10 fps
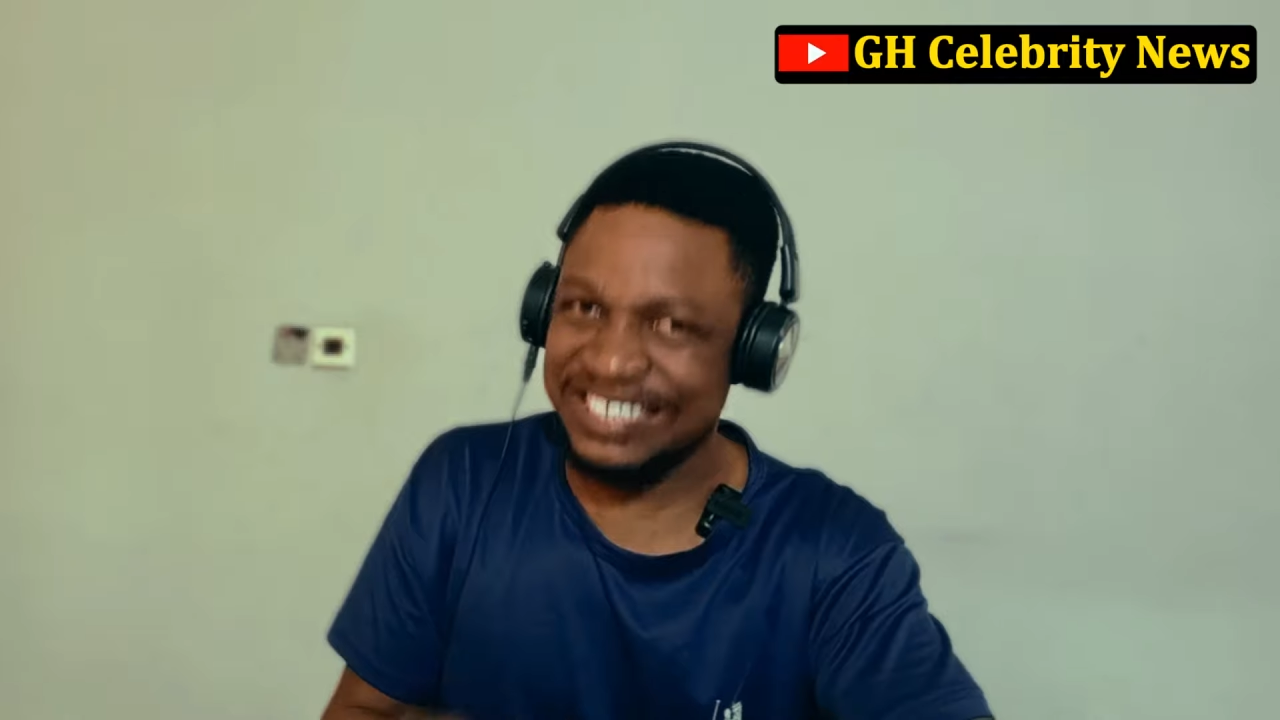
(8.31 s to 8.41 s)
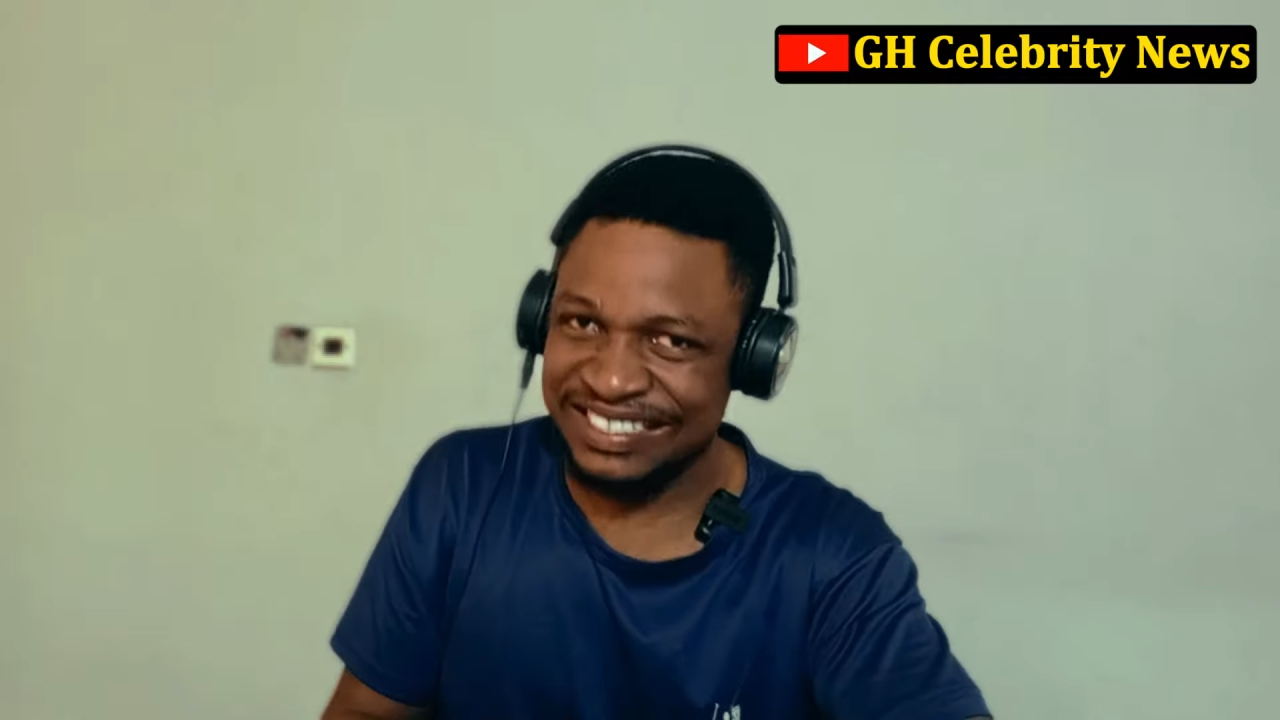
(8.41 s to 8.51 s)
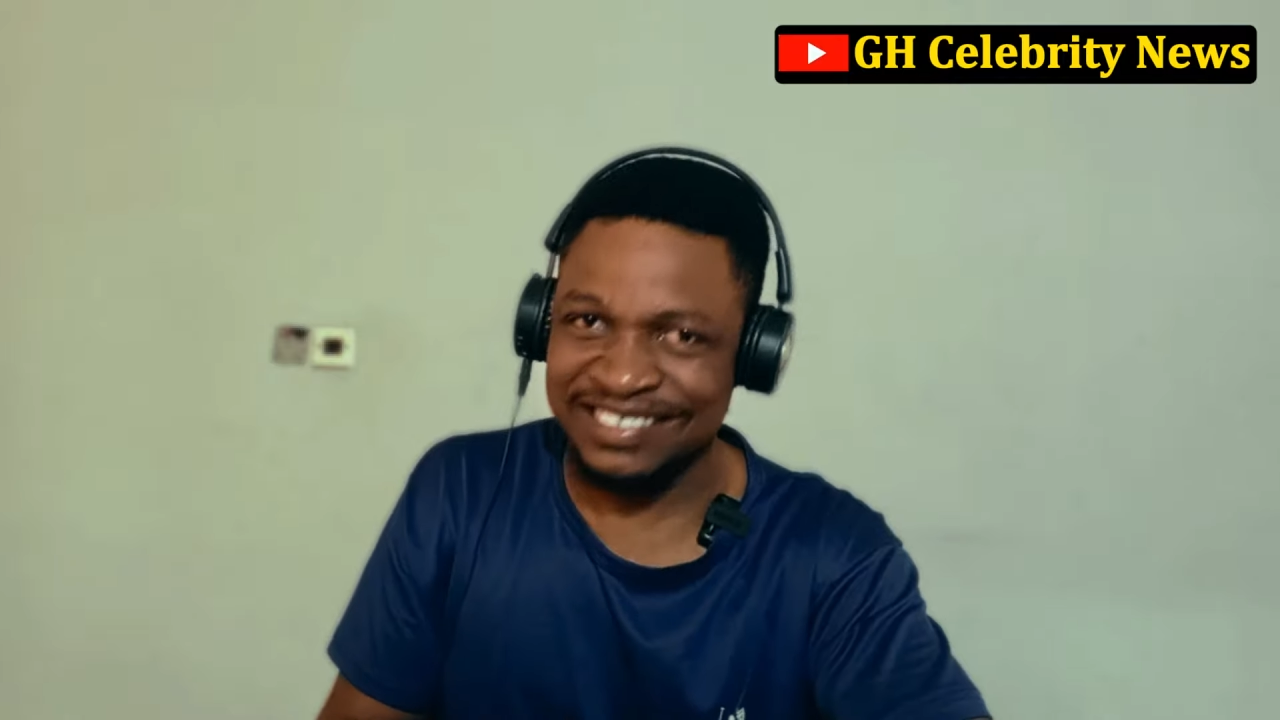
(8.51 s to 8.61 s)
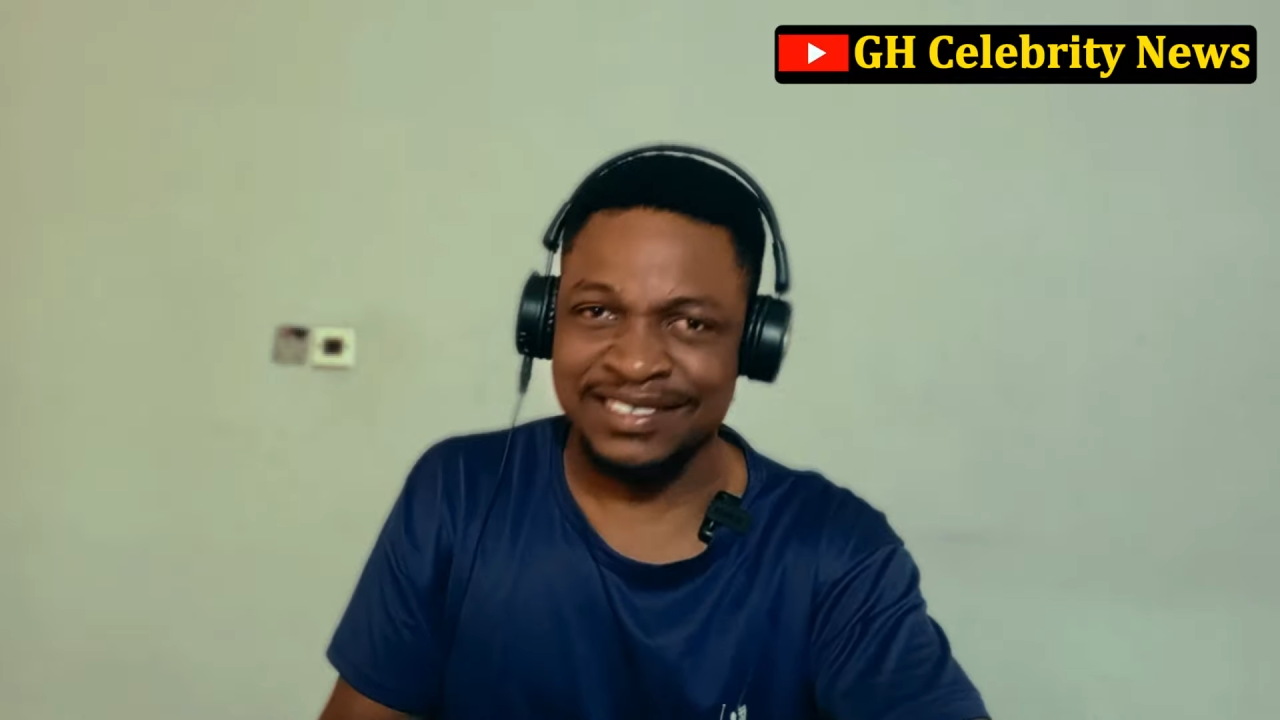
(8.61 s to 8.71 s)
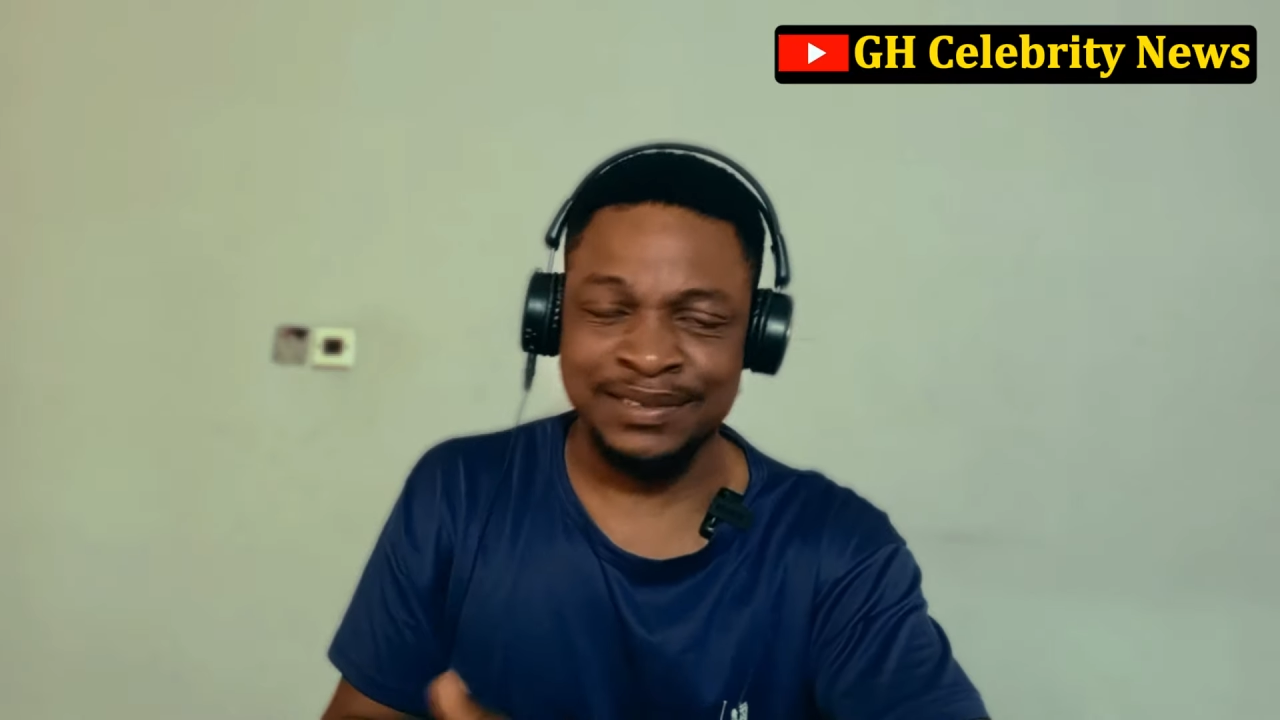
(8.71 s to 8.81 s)

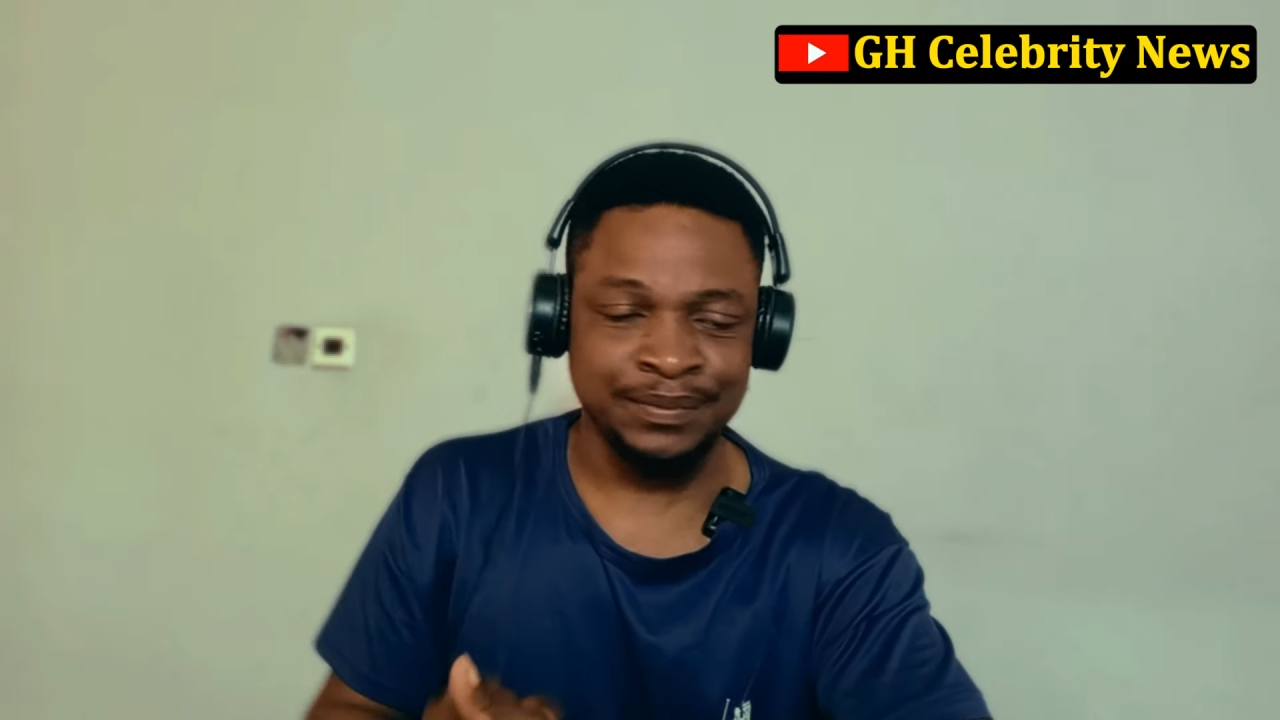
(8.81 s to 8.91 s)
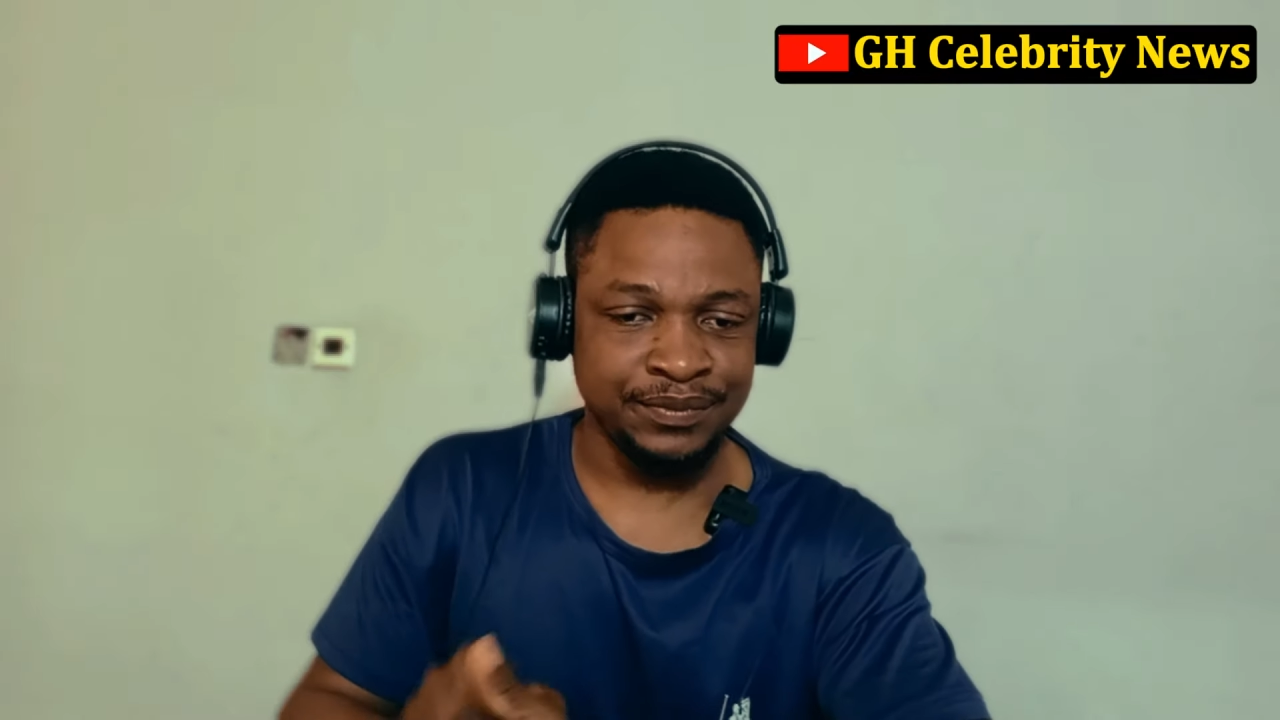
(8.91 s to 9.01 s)
this.